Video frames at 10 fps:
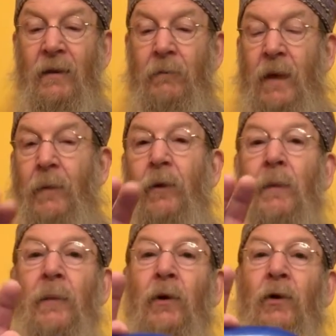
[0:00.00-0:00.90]
maybe
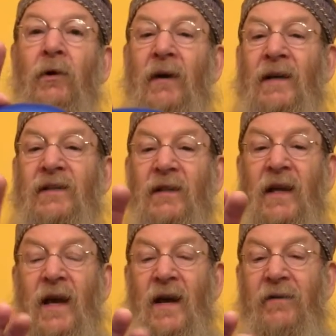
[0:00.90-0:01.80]
a little less than
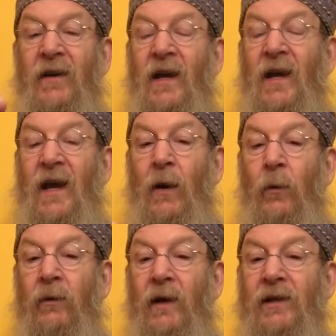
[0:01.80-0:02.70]
half. And
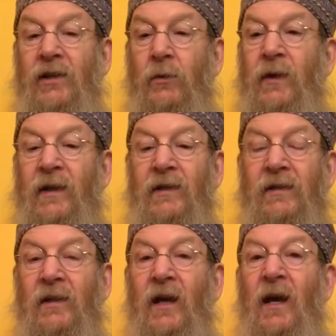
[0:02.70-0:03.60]
where I
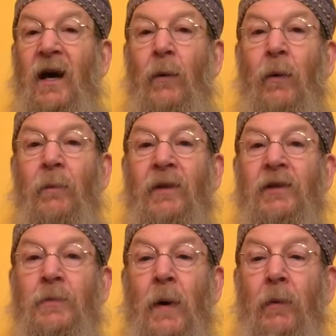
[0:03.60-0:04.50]
squeeze, I want this
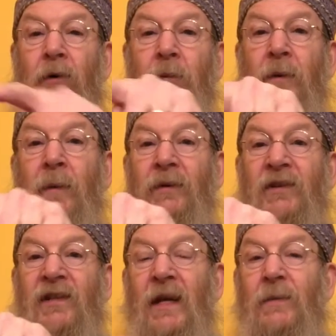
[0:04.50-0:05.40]
bubble to be about the
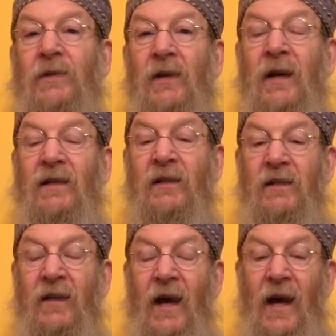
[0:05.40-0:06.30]
same size as
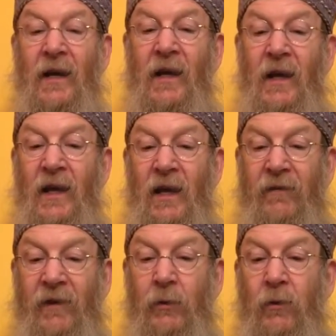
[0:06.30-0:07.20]
that. If
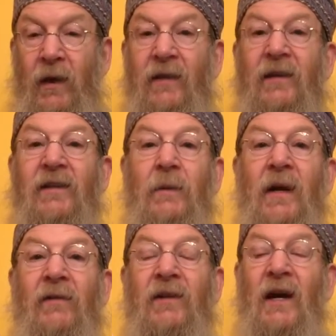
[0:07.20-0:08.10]
I do it like this, I'm going to
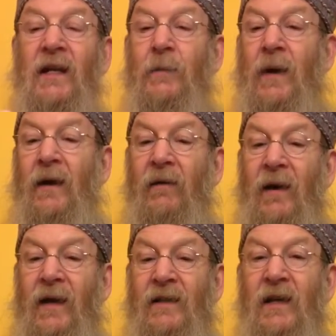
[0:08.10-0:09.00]
have tiny back
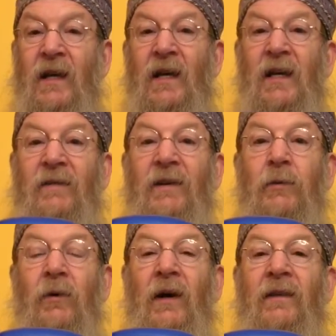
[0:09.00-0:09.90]
legs. If I do
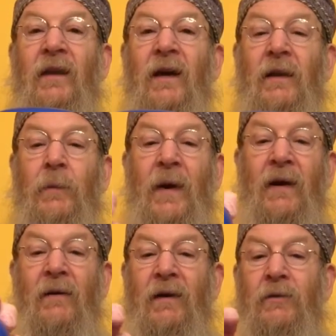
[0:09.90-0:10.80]
it like that, the
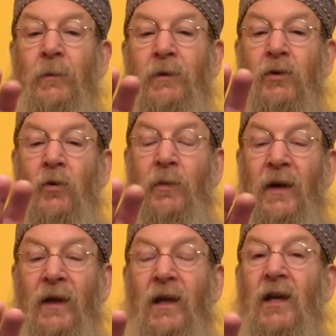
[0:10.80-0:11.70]
back legs will be too
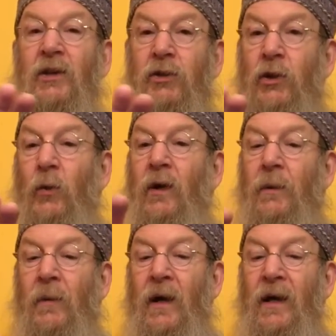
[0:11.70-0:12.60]
big. So you want
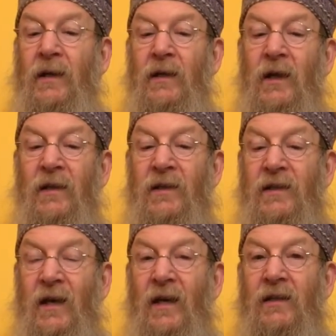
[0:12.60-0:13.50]
to mind the
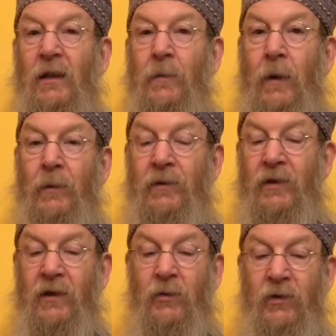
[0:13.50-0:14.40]
size of the bubbles
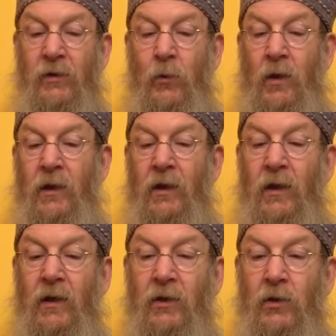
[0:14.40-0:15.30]
and twist them 1,
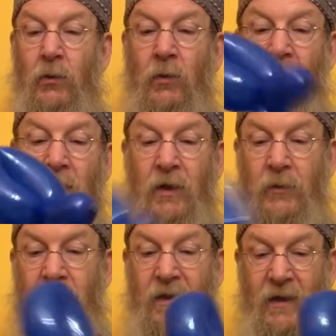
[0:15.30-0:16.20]
2,
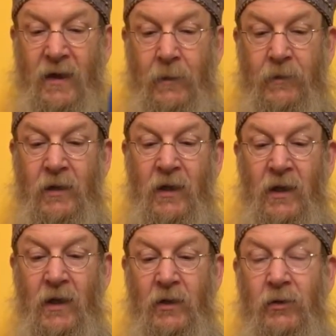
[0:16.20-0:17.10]
3 times
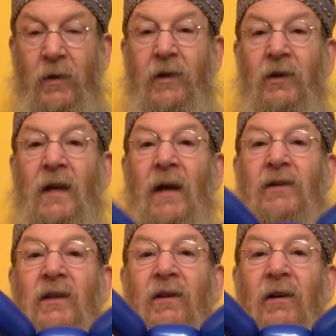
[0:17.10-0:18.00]
so that you now
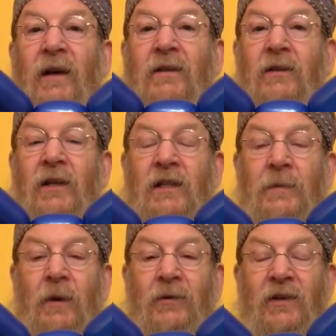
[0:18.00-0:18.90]
see the legs are just
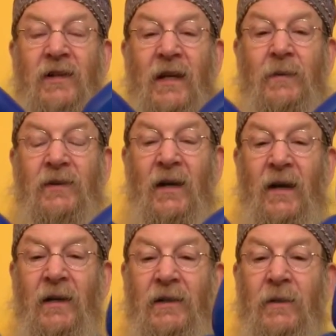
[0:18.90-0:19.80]
about the same
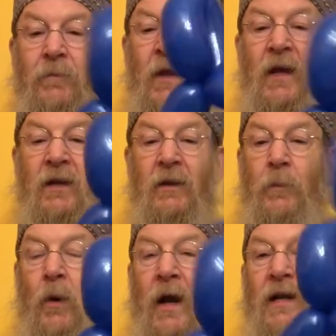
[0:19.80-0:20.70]
size. The
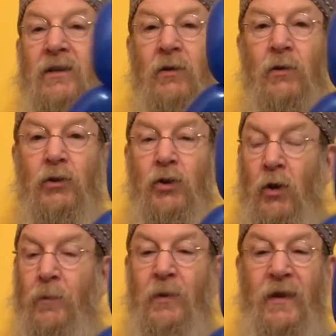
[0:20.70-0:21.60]
body's a little
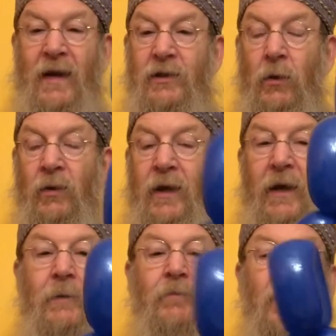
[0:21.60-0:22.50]
short, but that's okay.
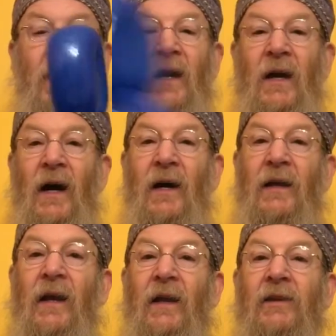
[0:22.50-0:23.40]

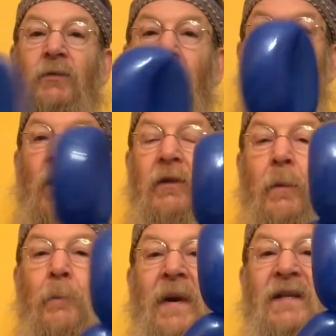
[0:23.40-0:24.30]
And this is what we call the
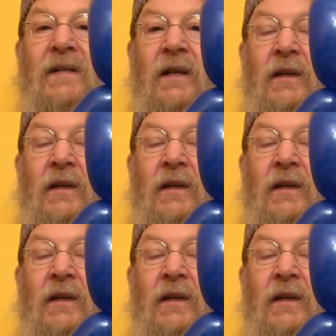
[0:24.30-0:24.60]
basic